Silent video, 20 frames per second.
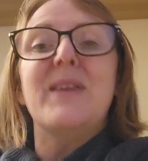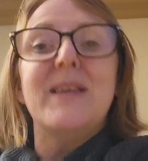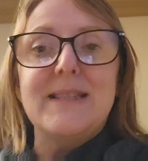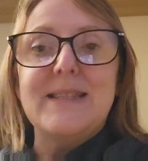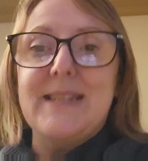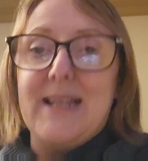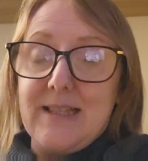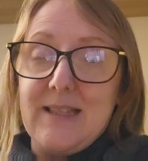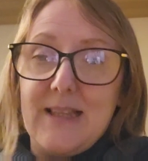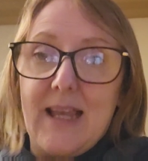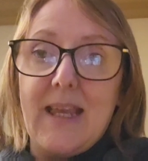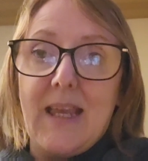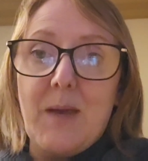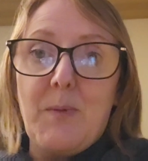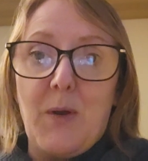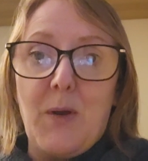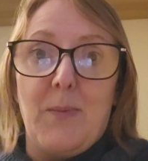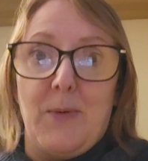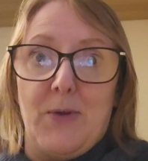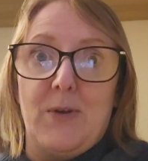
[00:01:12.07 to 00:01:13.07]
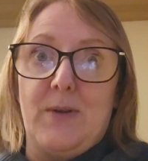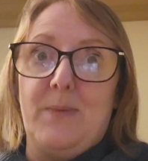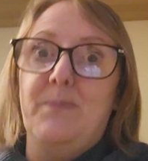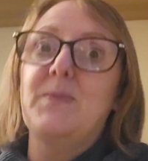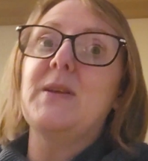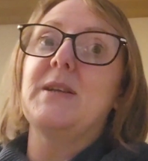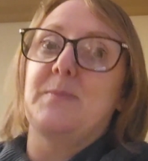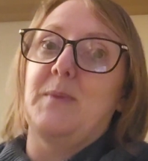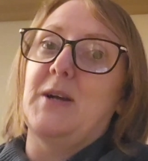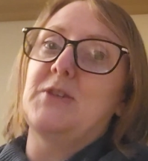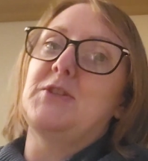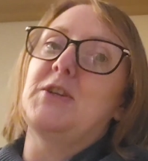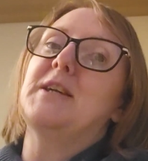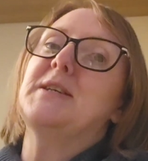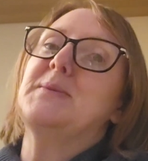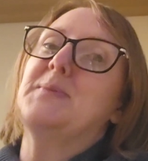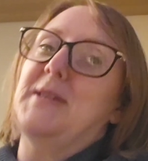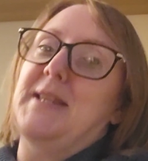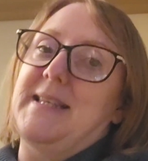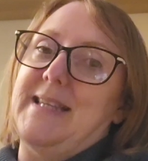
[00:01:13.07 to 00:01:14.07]
they didn't like about a book as much as
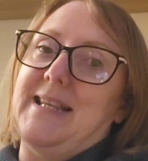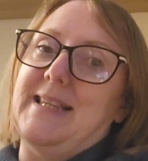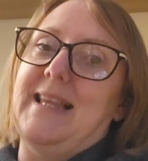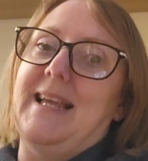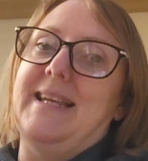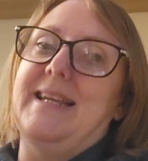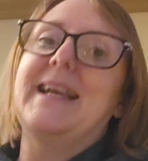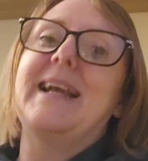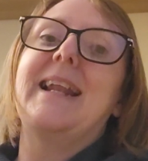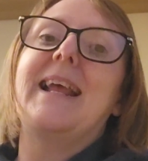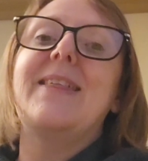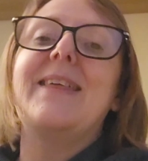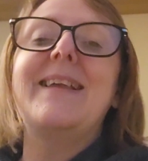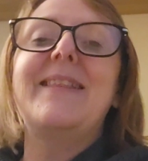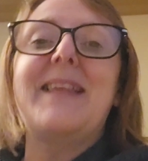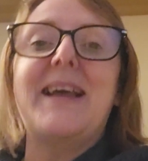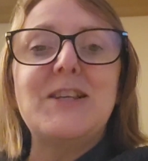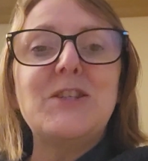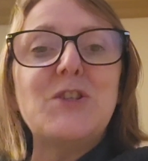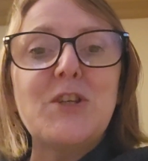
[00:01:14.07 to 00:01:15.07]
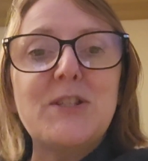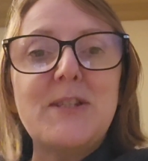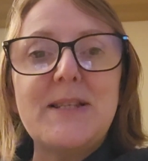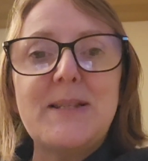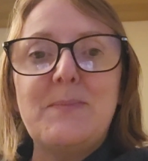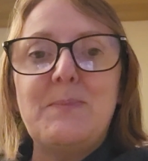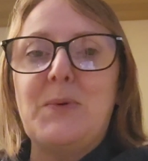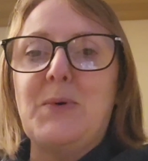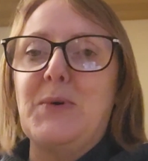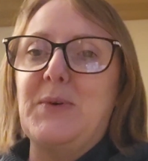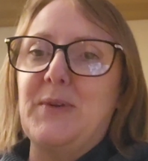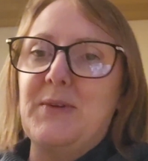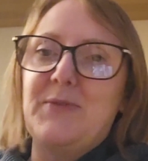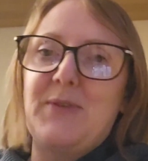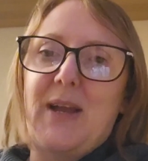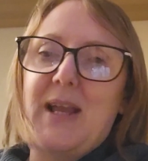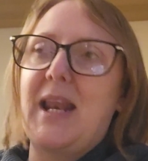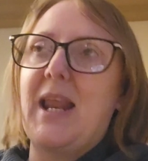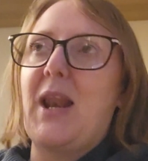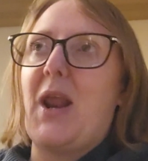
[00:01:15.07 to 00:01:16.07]
what they did like. And I think that's just as important,
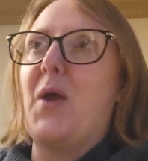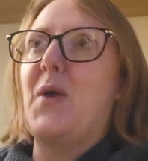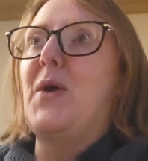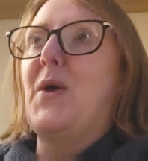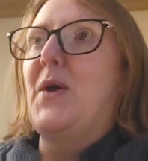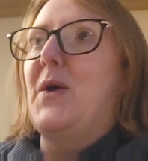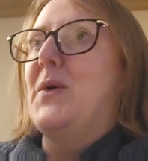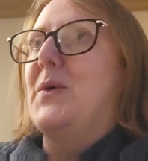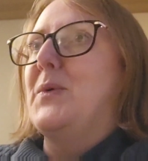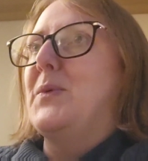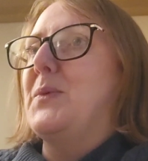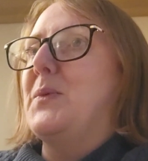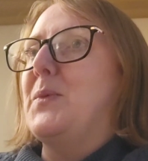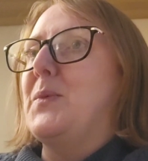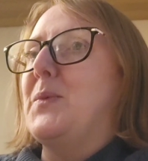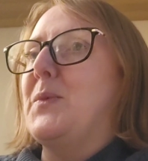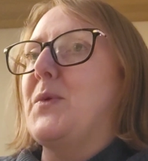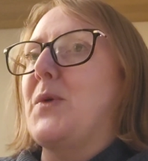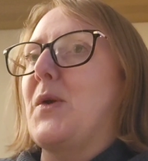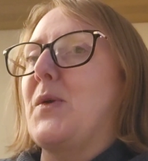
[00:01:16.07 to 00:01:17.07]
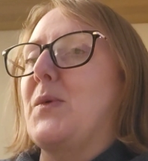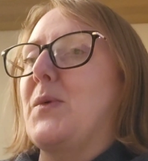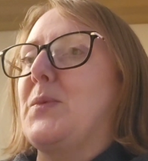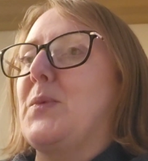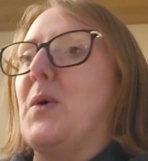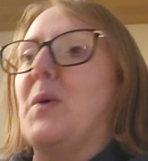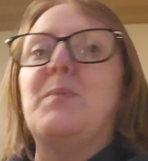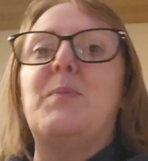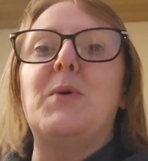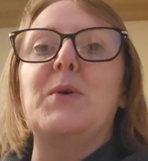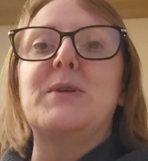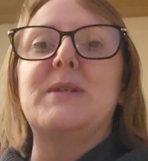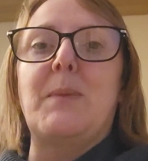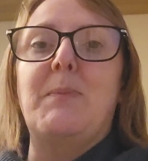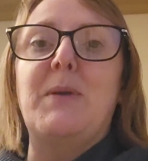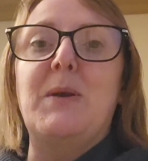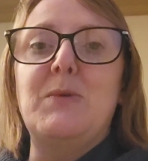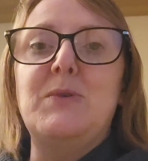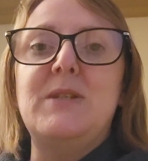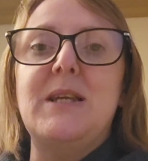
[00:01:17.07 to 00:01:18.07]
figuring out what books
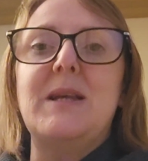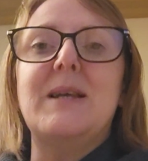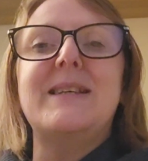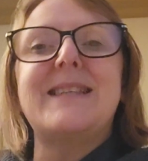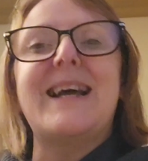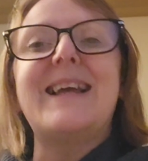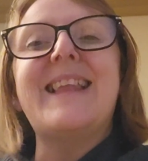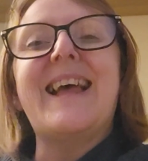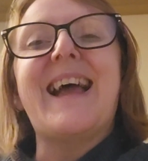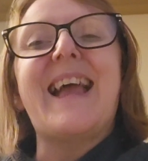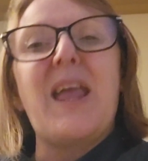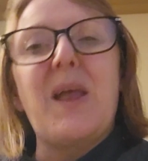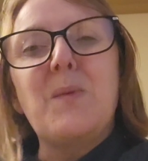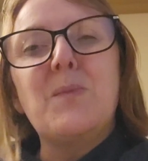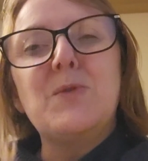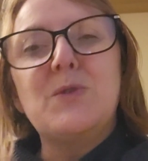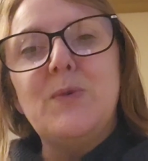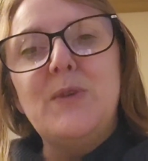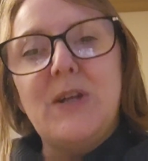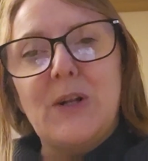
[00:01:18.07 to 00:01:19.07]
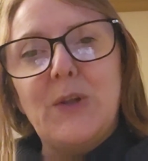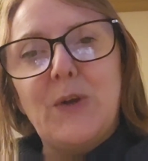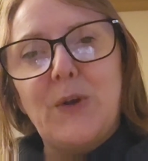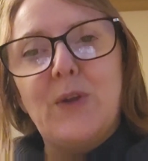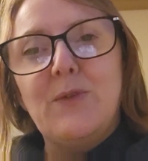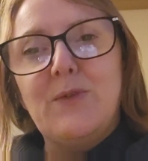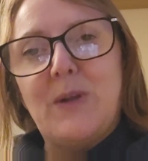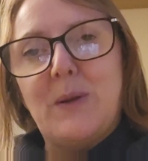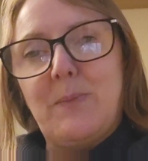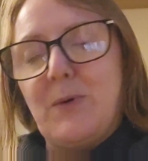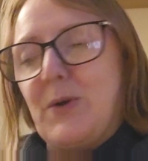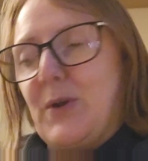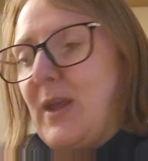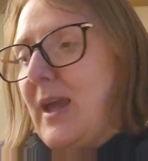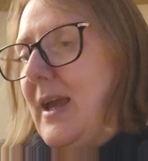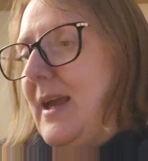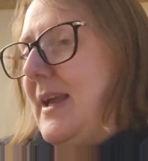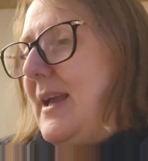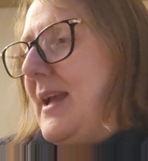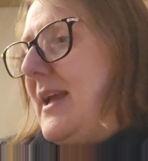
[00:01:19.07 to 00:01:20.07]
appeal to you, because then that helps when you're looking for a book.
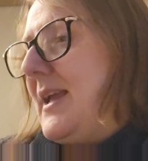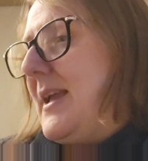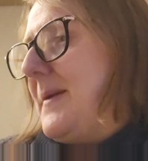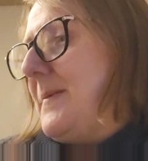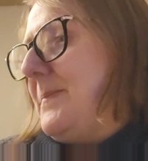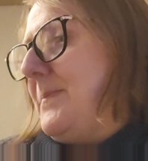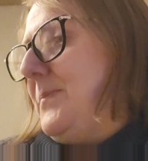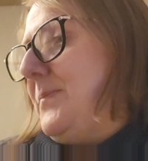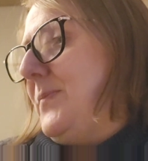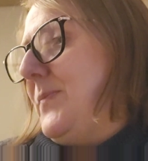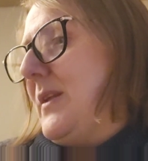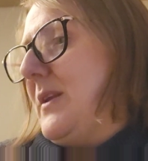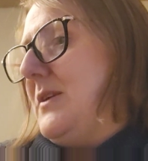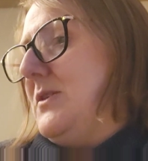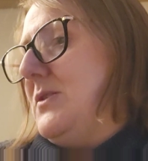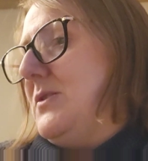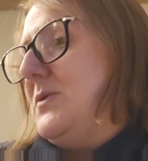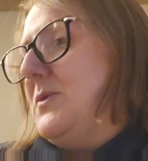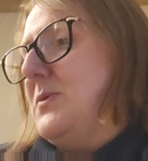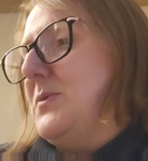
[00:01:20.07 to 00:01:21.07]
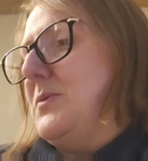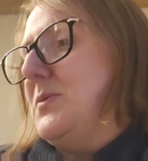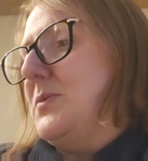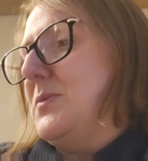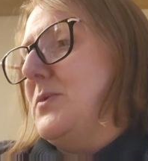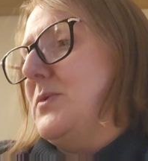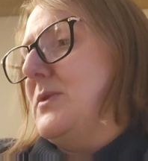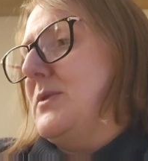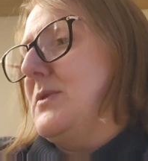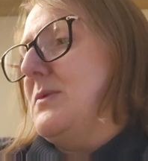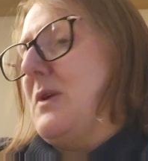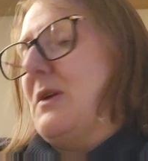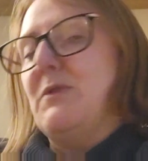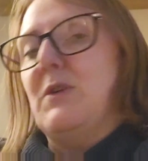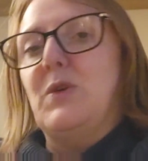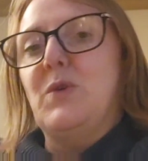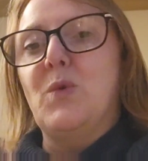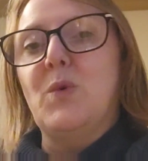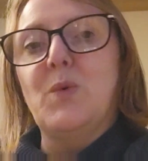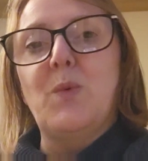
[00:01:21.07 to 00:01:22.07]
If you
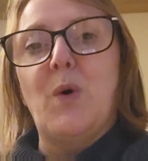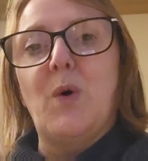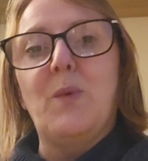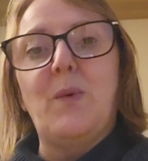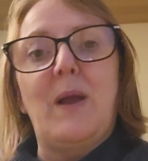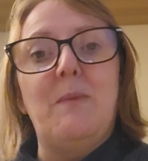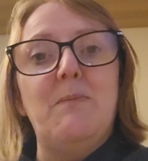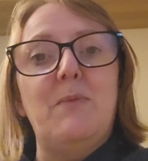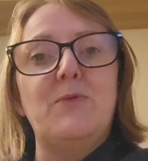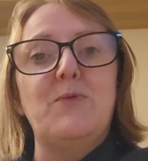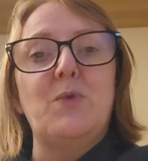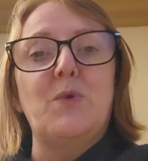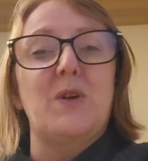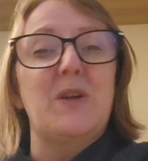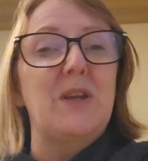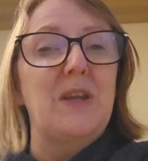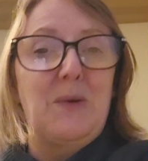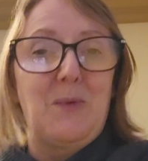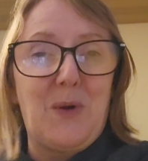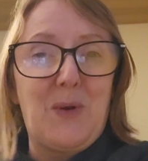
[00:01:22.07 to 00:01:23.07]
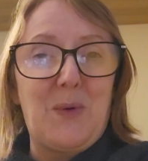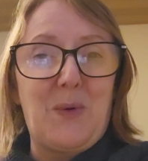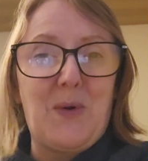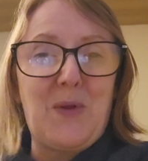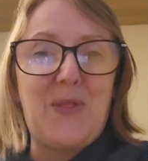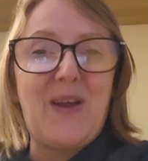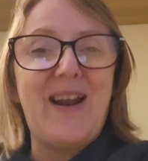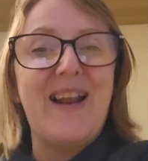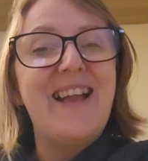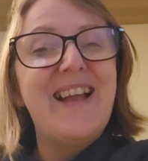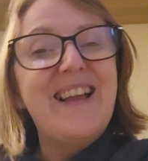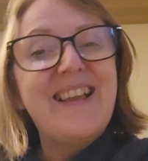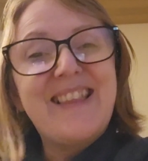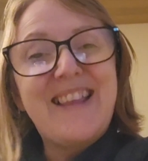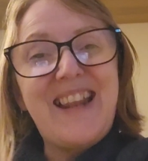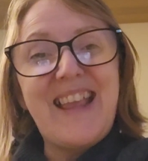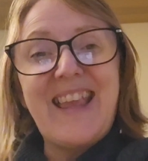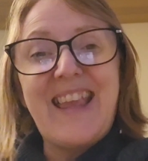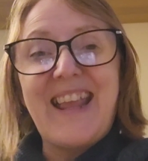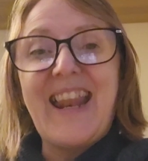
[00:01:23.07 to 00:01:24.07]
know what went before or you know an author, then
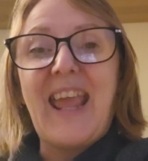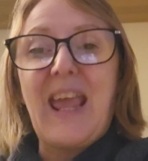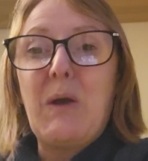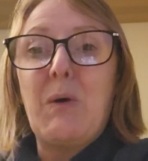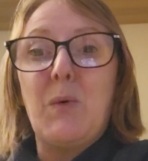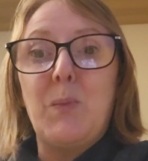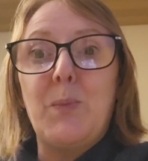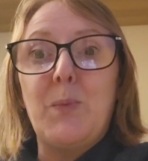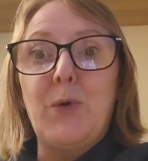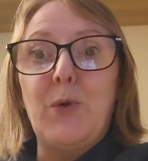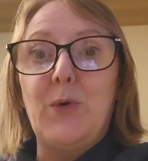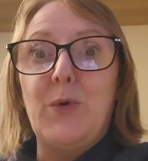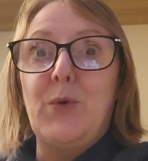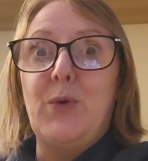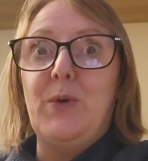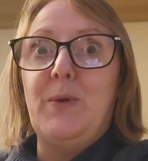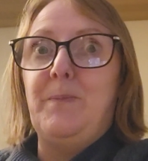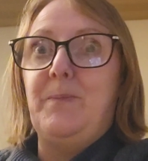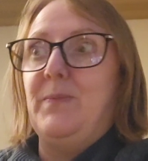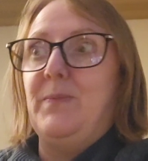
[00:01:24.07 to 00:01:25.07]
it can help you